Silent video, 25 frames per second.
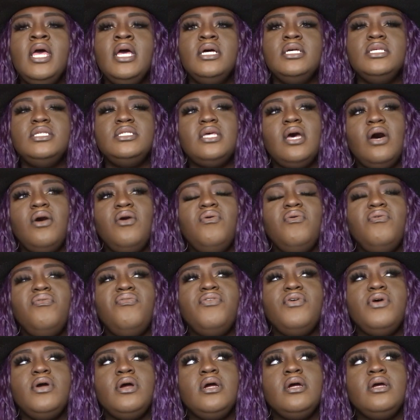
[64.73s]
So,
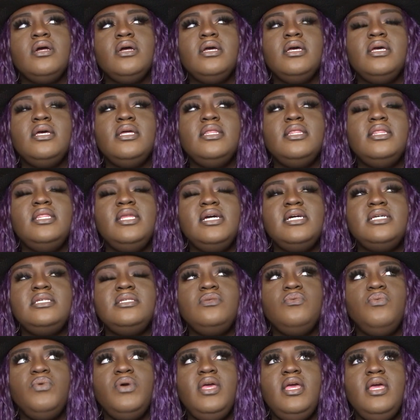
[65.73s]
for
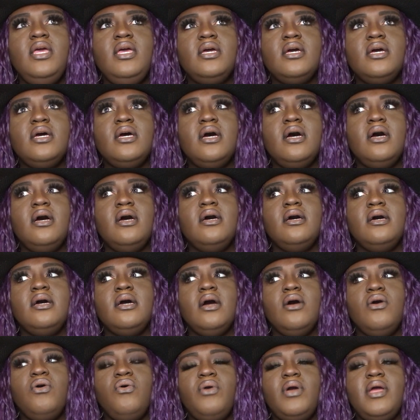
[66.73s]
this week,
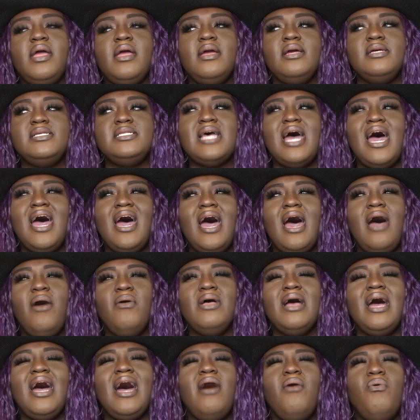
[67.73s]
Aquarius, I,
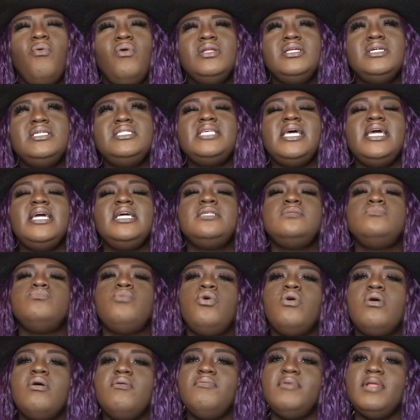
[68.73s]
I want to say it's
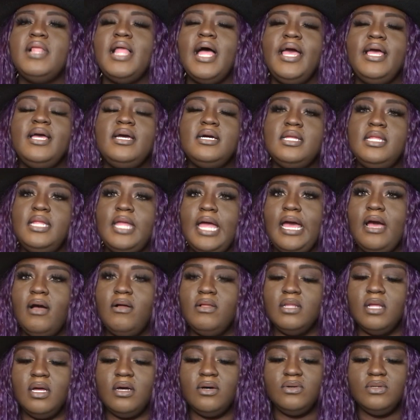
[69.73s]
more of like a
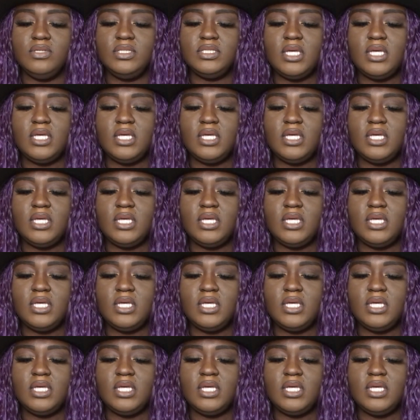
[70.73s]
download.